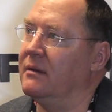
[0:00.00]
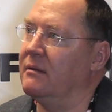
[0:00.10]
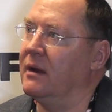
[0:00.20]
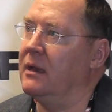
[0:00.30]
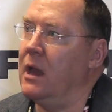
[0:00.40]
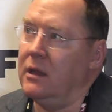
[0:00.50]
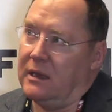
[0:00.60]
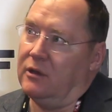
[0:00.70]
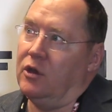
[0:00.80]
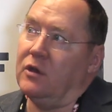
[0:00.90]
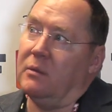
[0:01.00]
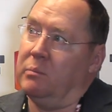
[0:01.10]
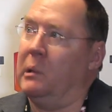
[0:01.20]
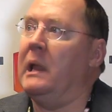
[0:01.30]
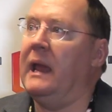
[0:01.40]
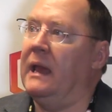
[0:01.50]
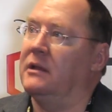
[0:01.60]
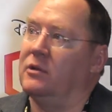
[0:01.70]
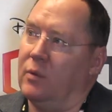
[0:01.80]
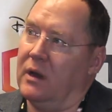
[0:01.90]
Right? Now you can play
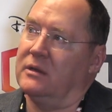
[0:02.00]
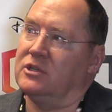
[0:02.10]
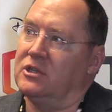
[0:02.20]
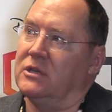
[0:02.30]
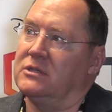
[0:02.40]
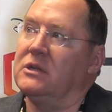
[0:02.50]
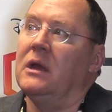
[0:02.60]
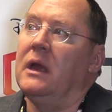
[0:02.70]
it to where it's just